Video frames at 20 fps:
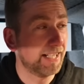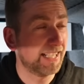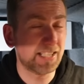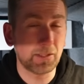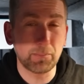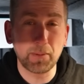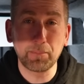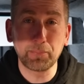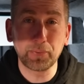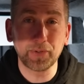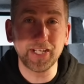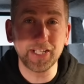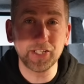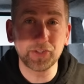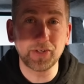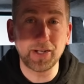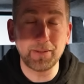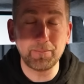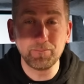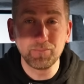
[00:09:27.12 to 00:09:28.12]
because it'd be pretty
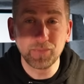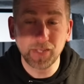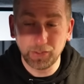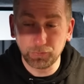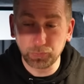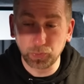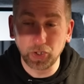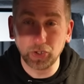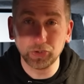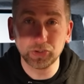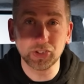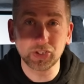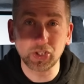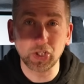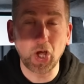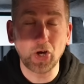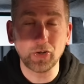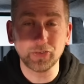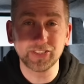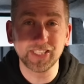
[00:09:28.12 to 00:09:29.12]
grim if we're all just
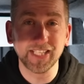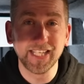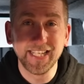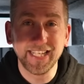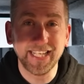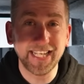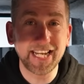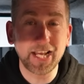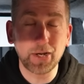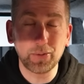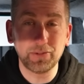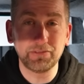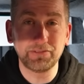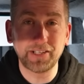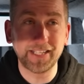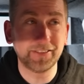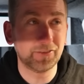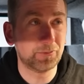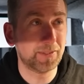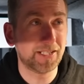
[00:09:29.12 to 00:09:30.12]
locked in our
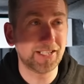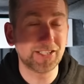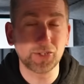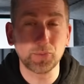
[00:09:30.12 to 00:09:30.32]
vans because